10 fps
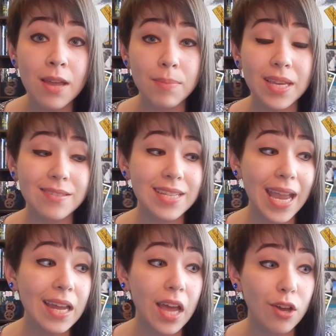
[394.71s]
Because
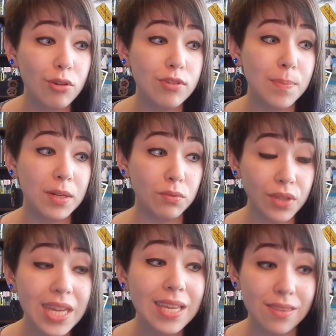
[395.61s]
Deanna, who's been
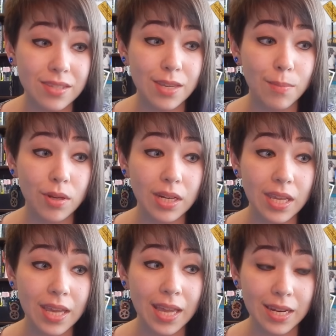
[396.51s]
leading this
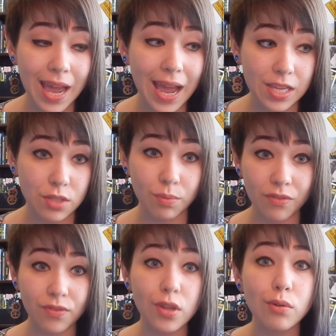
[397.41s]
community and has
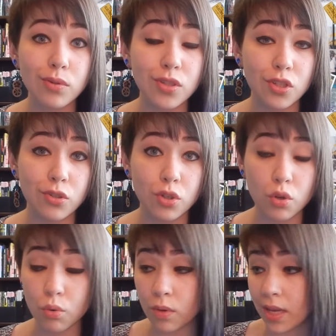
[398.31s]
refused
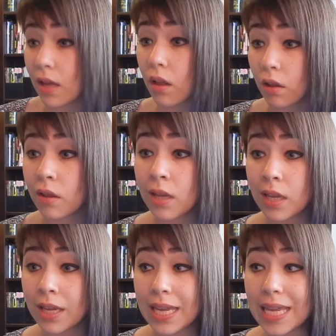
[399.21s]
to kill,
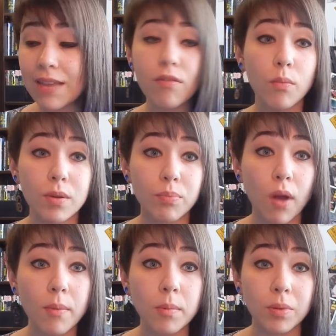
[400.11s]
even when
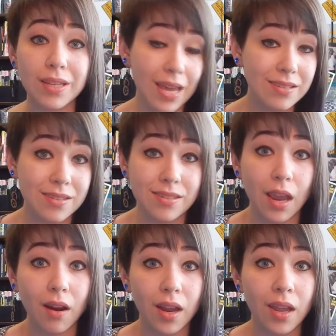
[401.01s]
probably
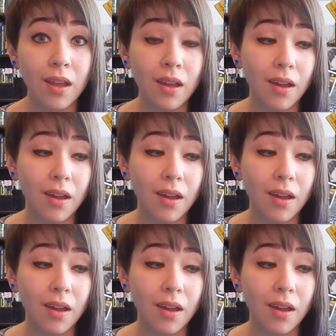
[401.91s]
necessary,